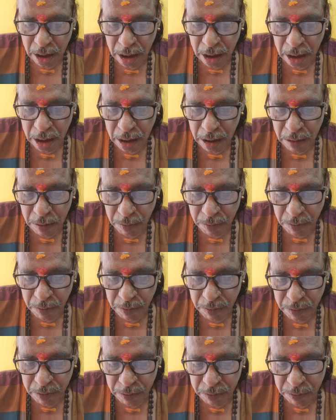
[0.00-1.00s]
uh, uh,
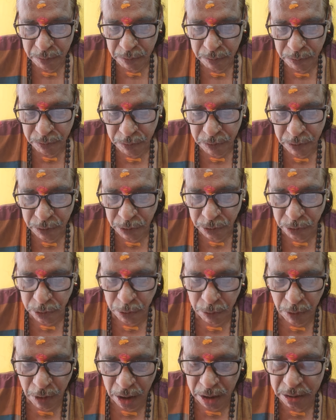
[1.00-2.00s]

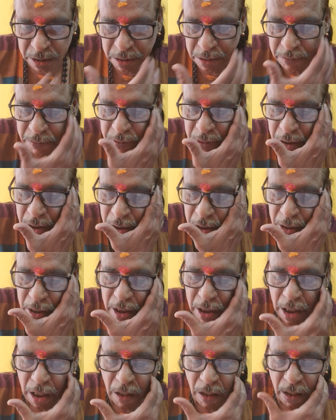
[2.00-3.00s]
issue was
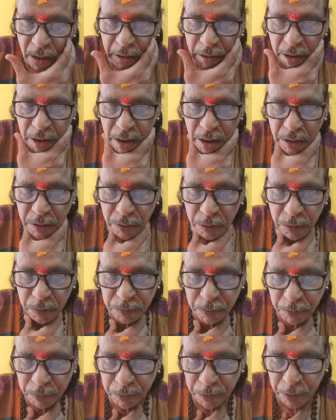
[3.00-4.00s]
Article two
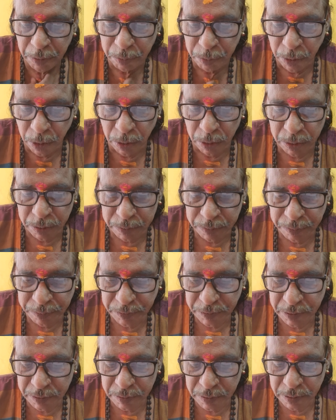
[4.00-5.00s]
fifty-four,
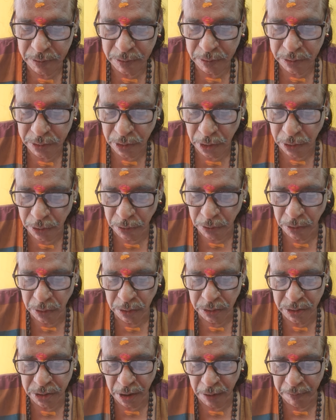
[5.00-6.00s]

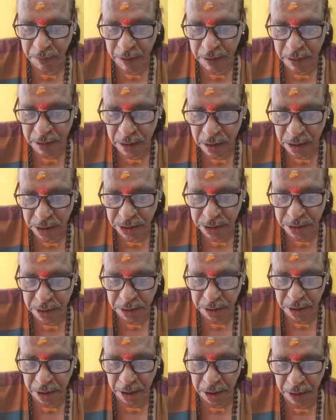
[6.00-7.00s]
Schedule seven, List
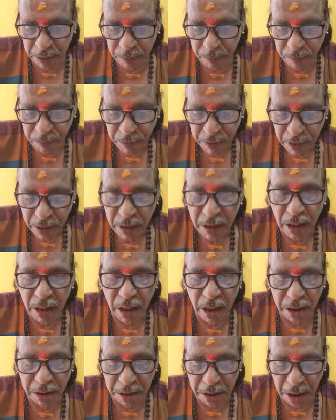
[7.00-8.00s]
three. There
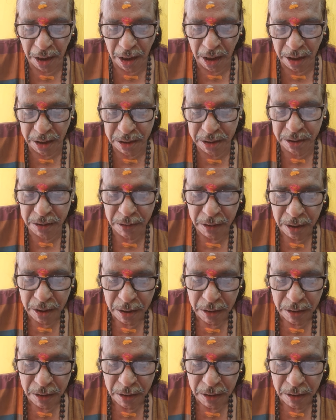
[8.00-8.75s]
are three lists.